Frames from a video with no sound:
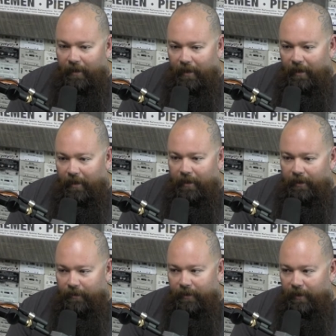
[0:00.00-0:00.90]
I got
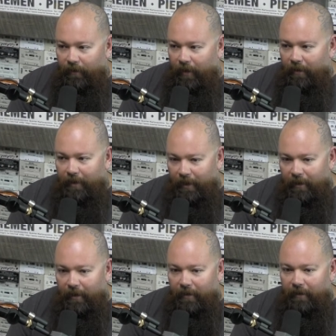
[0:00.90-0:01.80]
customers that want them, that
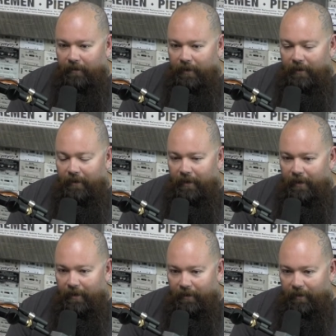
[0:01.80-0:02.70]
collect them, but
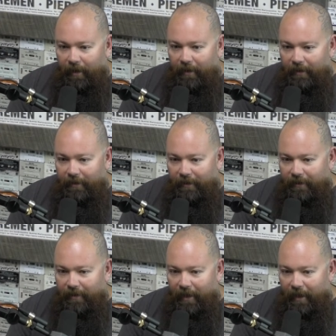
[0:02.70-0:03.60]
they're not as
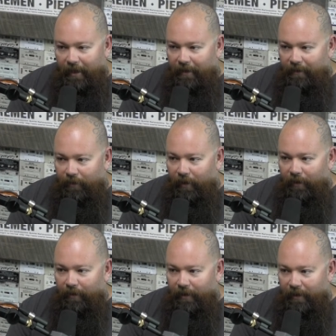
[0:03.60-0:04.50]
high
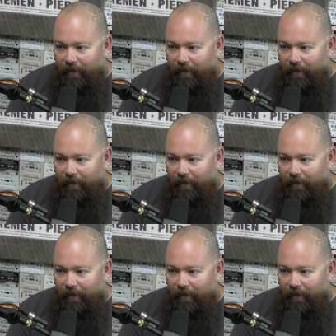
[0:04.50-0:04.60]
priority.